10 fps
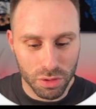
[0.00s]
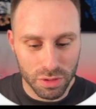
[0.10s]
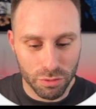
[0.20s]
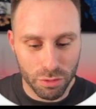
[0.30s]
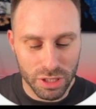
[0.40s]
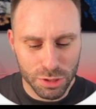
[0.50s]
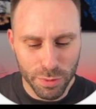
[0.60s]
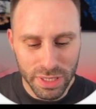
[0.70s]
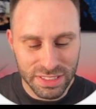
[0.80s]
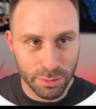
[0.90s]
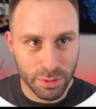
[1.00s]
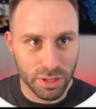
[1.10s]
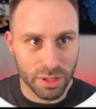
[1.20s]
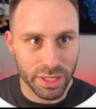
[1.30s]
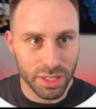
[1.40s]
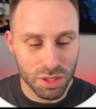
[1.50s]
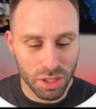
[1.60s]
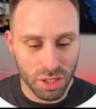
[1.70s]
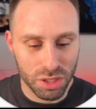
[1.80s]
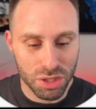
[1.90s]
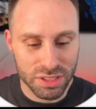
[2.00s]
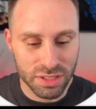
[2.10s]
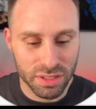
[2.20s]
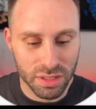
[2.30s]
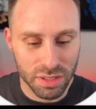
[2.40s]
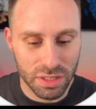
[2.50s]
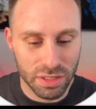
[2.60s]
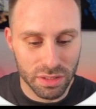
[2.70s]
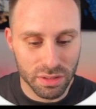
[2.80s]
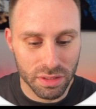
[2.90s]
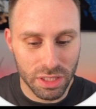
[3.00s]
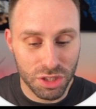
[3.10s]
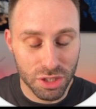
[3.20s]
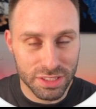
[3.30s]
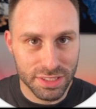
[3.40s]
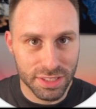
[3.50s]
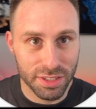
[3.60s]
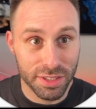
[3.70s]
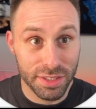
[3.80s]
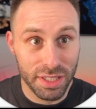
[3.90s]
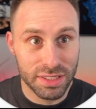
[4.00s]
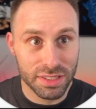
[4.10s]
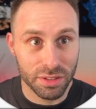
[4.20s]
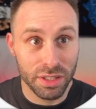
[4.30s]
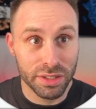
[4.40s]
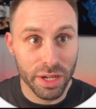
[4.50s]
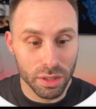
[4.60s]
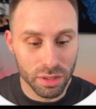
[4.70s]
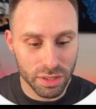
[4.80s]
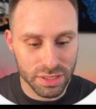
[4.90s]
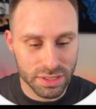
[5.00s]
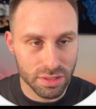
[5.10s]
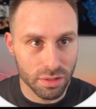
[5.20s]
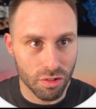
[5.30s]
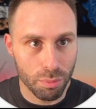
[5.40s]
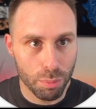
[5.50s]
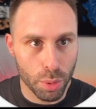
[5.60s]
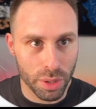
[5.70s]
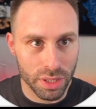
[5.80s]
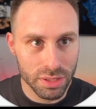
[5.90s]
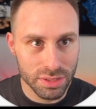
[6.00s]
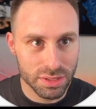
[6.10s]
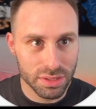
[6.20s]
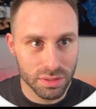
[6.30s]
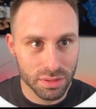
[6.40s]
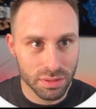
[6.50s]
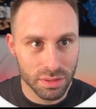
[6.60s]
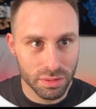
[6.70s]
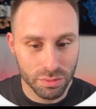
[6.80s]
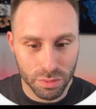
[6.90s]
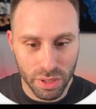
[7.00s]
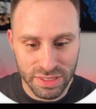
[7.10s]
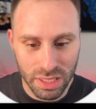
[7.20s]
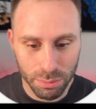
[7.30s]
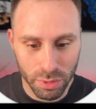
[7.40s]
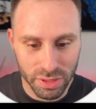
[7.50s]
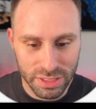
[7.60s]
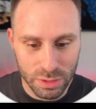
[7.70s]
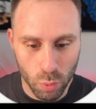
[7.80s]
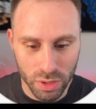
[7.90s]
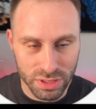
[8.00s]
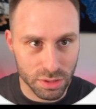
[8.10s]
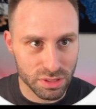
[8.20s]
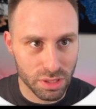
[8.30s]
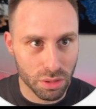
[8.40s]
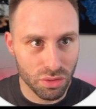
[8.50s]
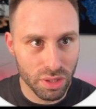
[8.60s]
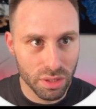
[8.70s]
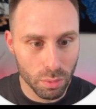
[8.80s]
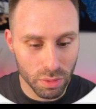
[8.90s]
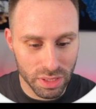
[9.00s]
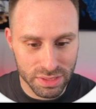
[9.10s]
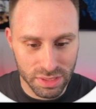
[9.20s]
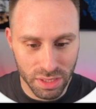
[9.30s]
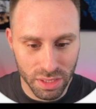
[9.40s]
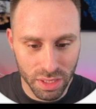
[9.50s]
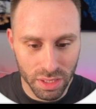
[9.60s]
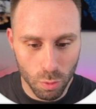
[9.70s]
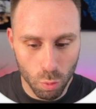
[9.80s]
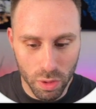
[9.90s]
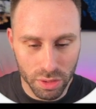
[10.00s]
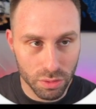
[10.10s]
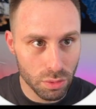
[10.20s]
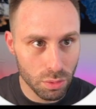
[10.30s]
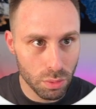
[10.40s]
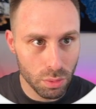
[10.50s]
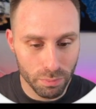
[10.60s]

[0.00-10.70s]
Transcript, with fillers: works quite similarly. It just, it just uh, needs an entire list of points. For example, this one's the zero, zero, let's see, one, two,